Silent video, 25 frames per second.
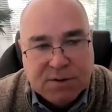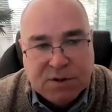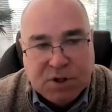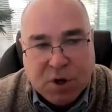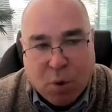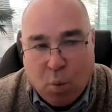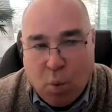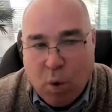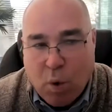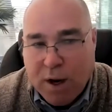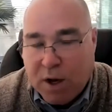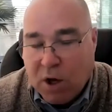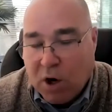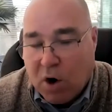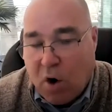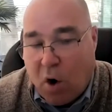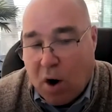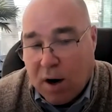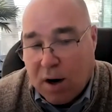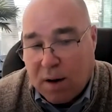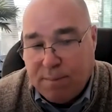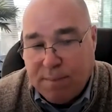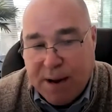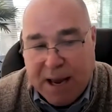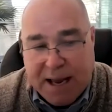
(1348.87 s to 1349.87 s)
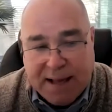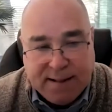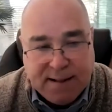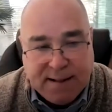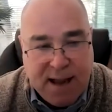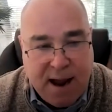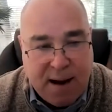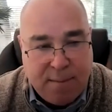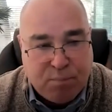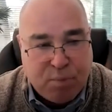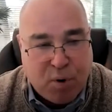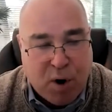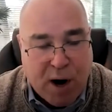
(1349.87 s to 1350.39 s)
So we could automate
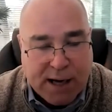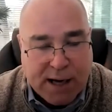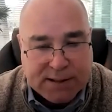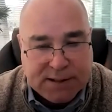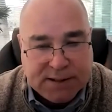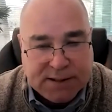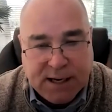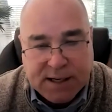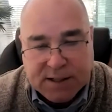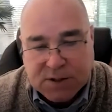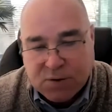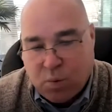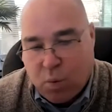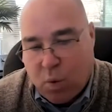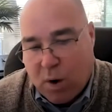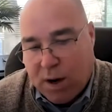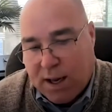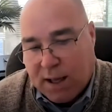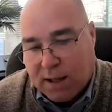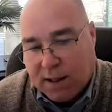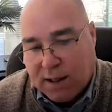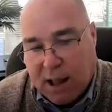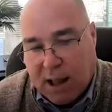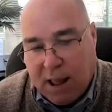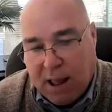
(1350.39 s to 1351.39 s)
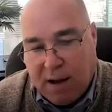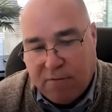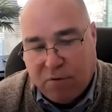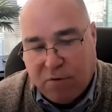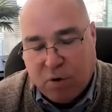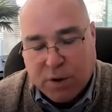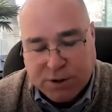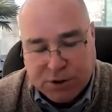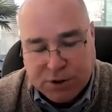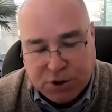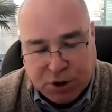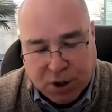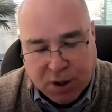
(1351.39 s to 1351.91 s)
that process. We can
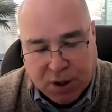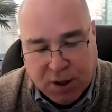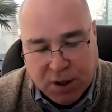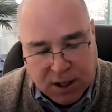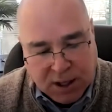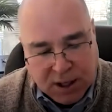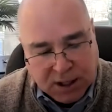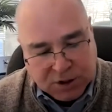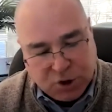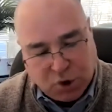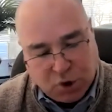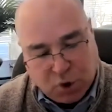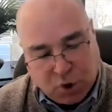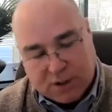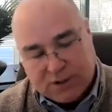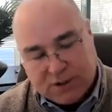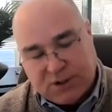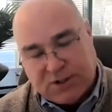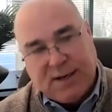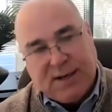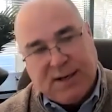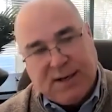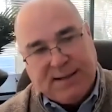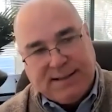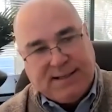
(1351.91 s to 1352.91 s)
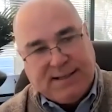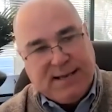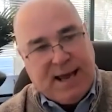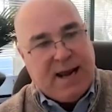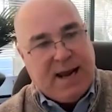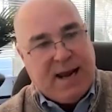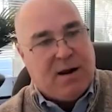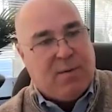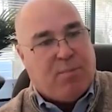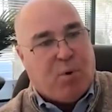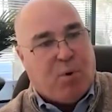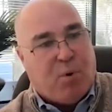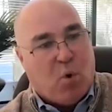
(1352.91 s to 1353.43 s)
leverage trusted
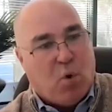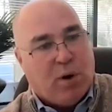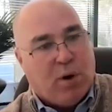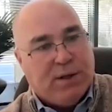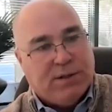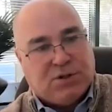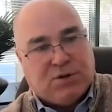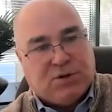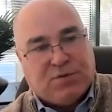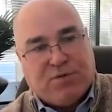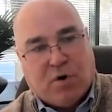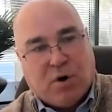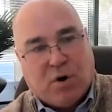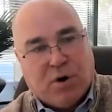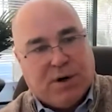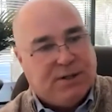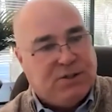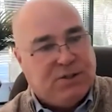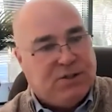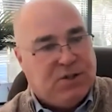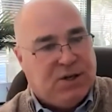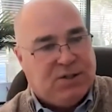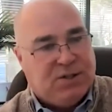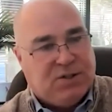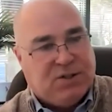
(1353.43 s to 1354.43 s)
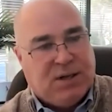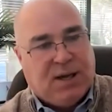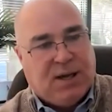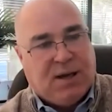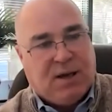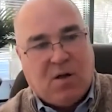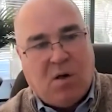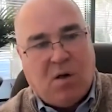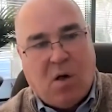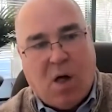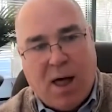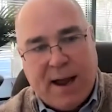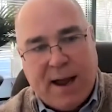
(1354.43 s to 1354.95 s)
data points for existing
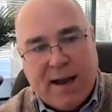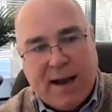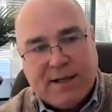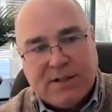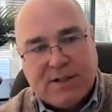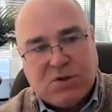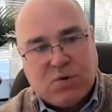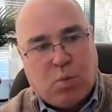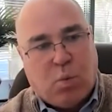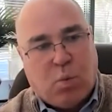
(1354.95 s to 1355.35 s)
clients.